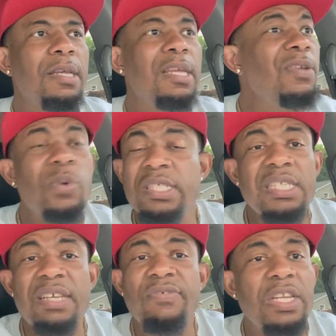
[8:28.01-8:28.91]
he
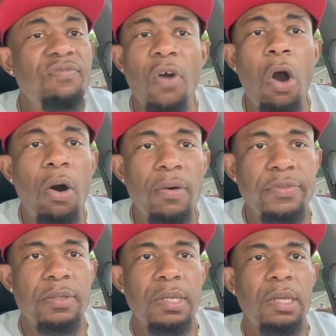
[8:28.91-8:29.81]
wasn't even
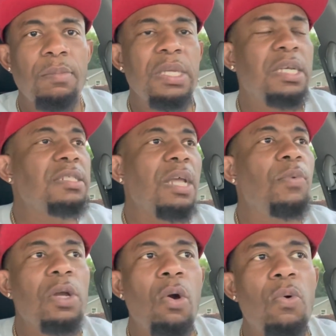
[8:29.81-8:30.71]
involved because they
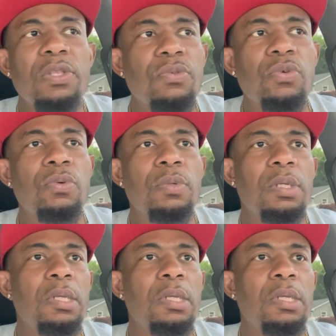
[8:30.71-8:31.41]
were going through,